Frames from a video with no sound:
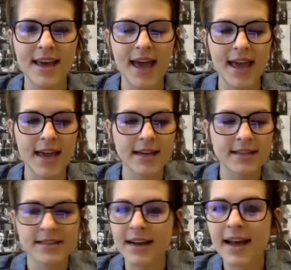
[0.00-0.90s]
And
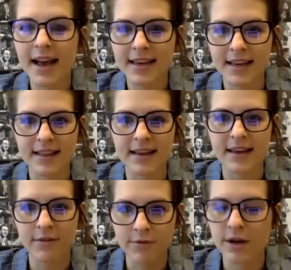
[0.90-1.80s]
design hacking, like
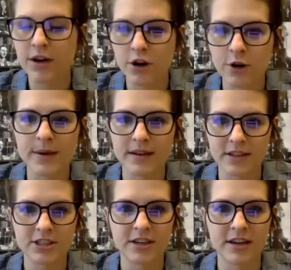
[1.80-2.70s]
if we're going to Urban
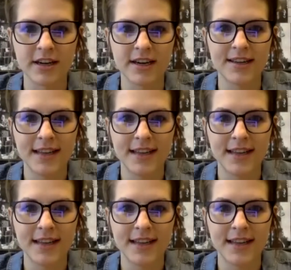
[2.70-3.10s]
Dictionary it,